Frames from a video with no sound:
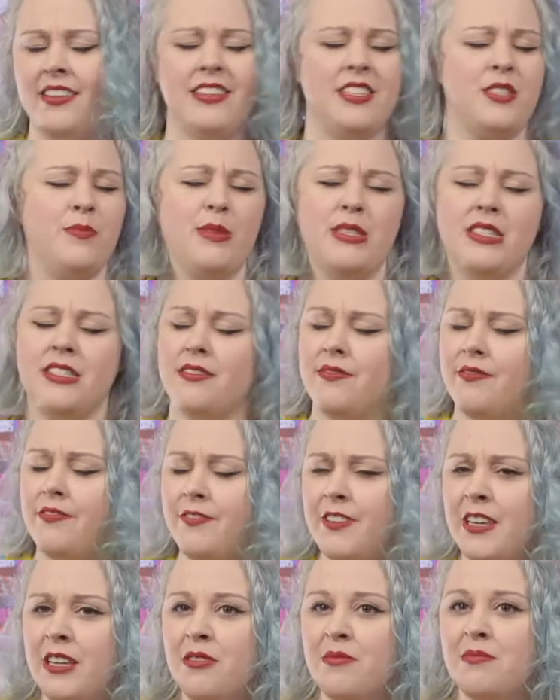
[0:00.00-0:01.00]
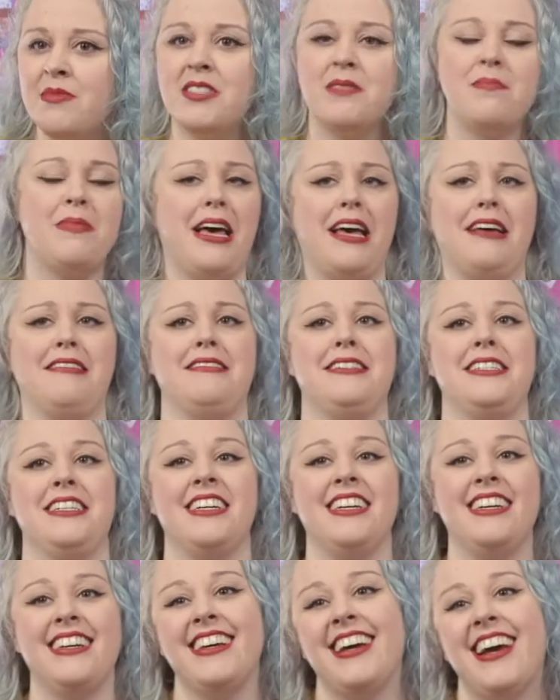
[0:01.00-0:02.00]
there's been some films about
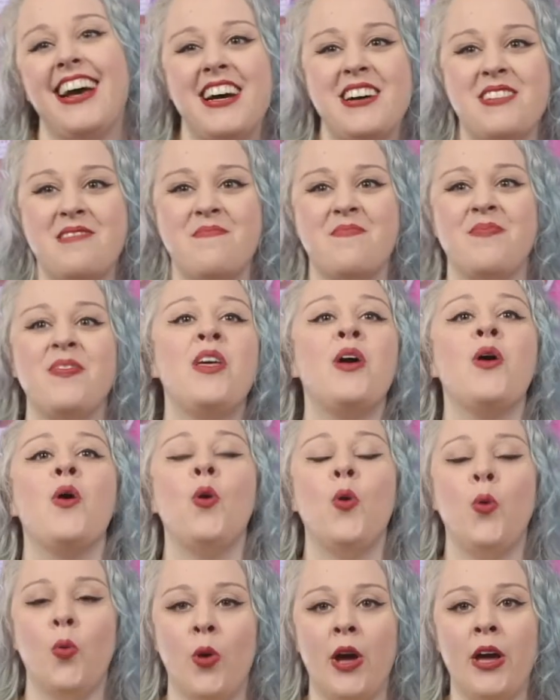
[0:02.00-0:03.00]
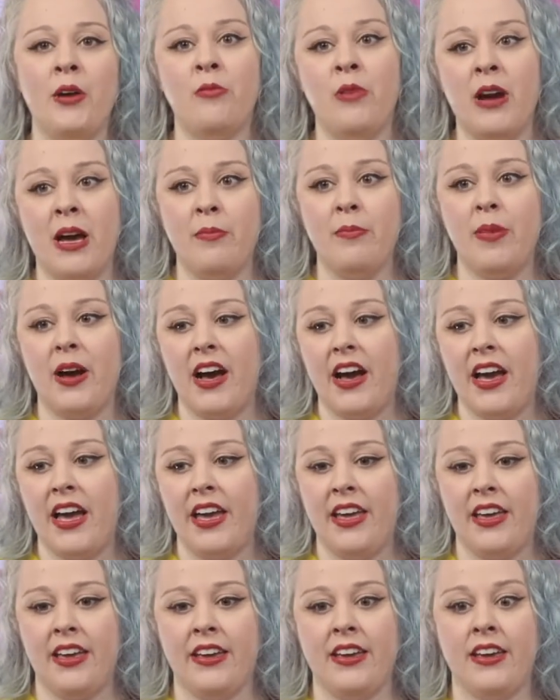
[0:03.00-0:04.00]
it,
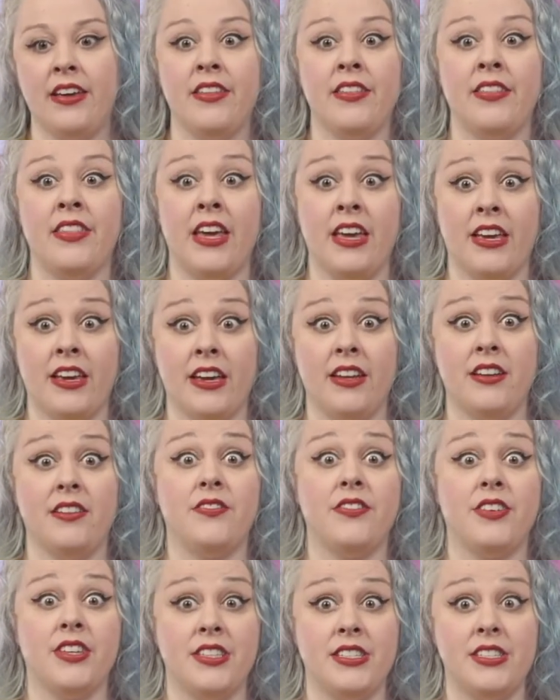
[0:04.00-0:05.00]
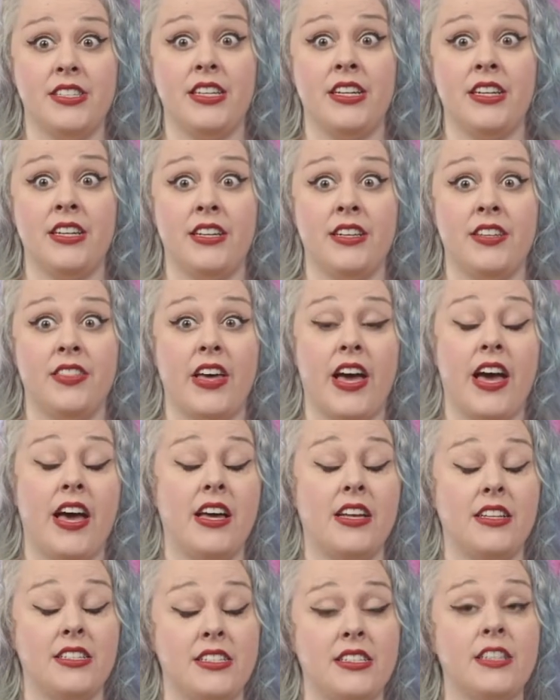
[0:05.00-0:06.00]
whereby they kind of considered
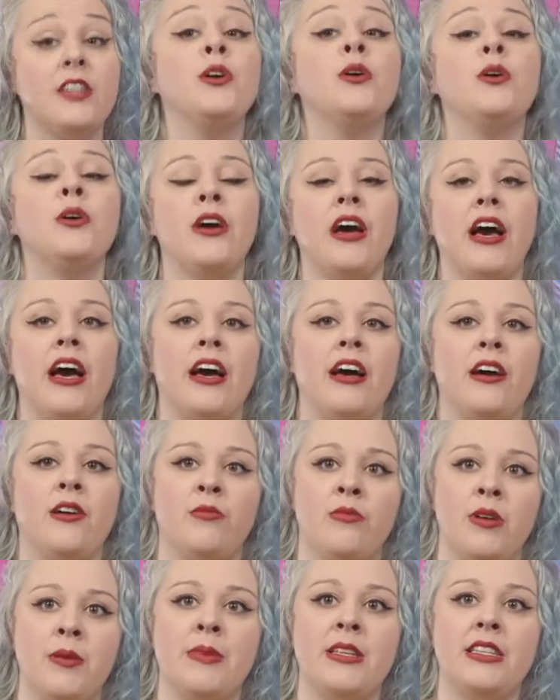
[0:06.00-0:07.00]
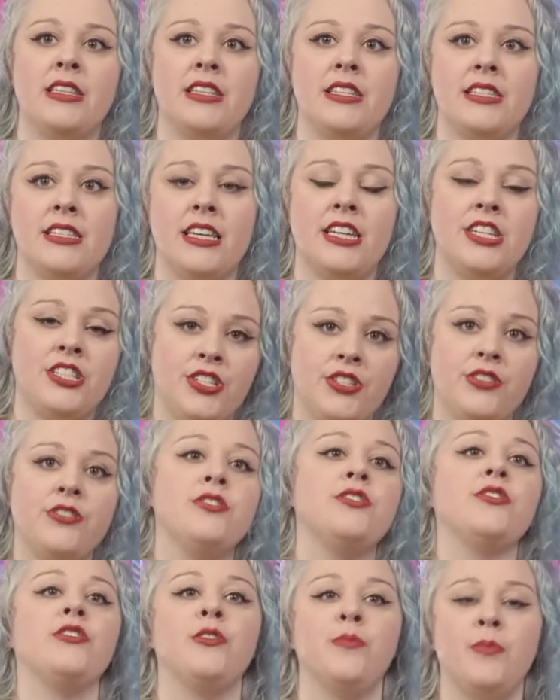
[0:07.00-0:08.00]
that women's
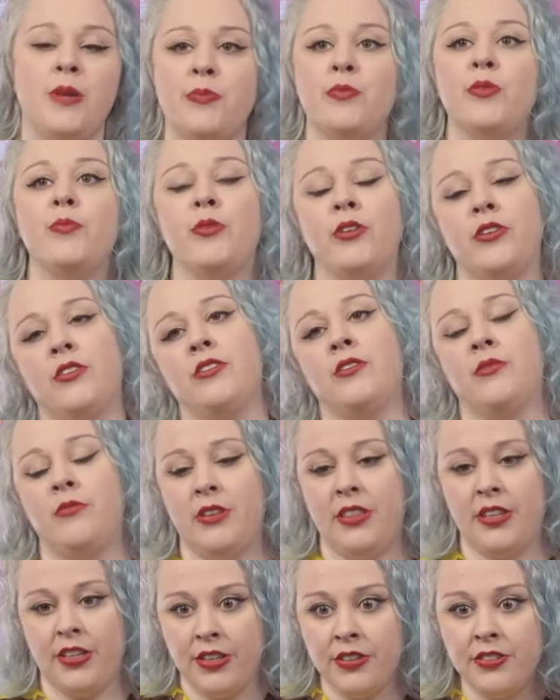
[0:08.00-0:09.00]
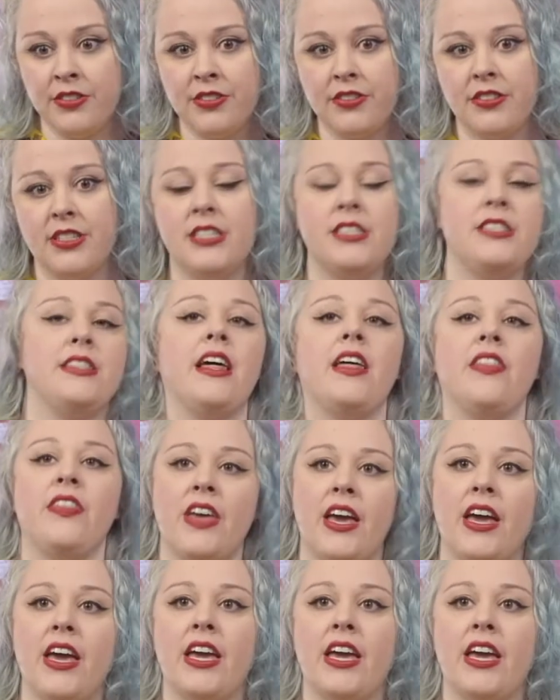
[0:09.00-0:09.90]
issues or people born with a uterus, that their